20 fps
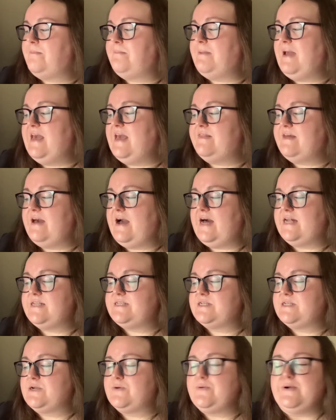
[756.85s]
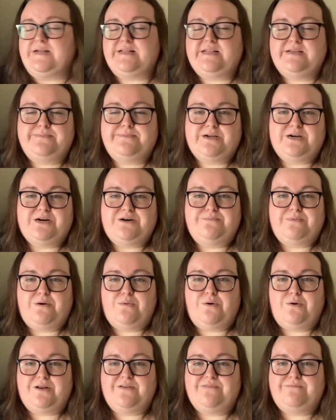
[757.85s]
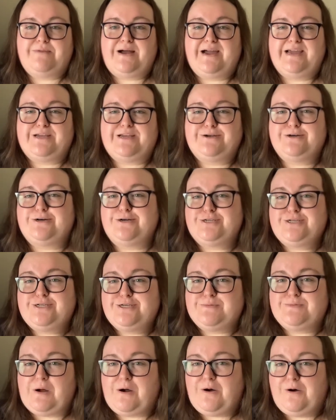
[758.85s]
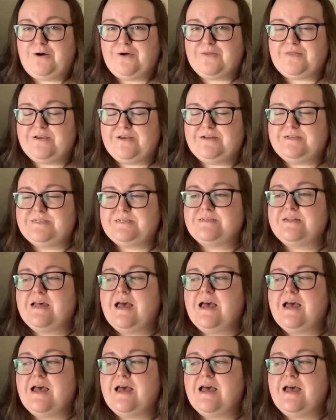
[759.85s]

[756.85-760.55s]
Beth has quickly become one of my go-to authors.